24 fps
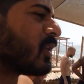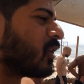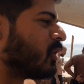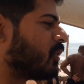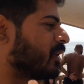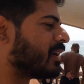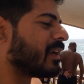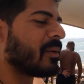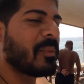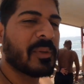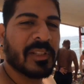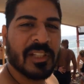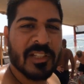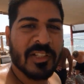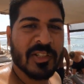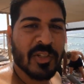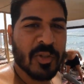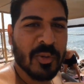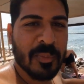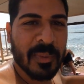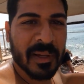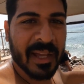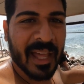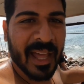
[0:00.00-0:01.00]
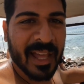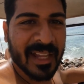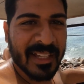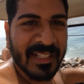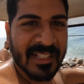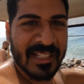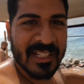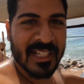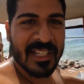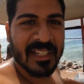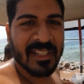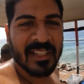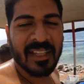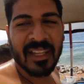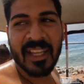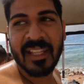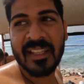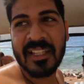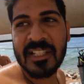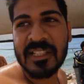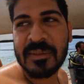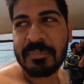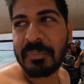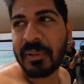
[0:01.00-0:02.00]
going in with the scuba guys in
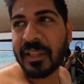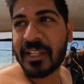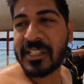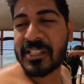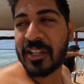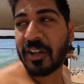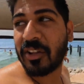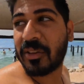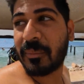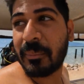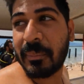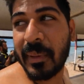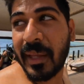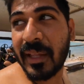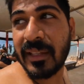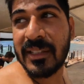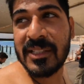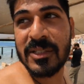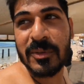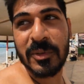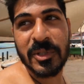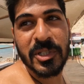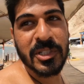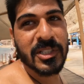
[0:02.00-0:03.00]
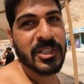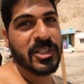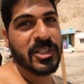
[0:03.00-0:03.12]
this place called Bells, which is